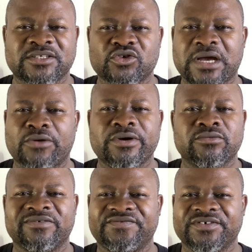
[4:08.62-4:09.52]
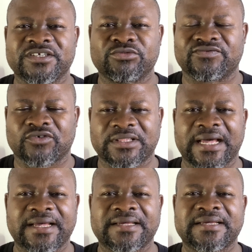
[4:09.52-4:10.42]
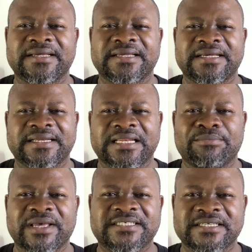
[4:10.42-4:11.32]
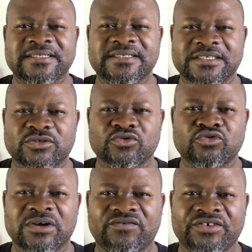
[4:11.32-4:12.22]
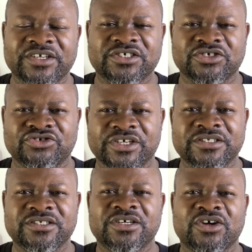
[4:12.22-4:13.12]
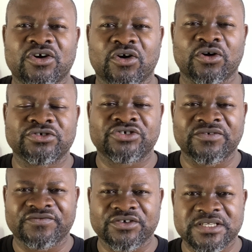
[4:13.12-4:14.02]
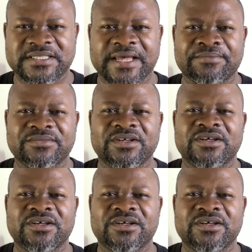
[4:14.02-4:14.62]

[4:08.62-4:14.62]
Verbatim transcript: soak away will be filled with water, then the best thing is to do a French drain or drain flow system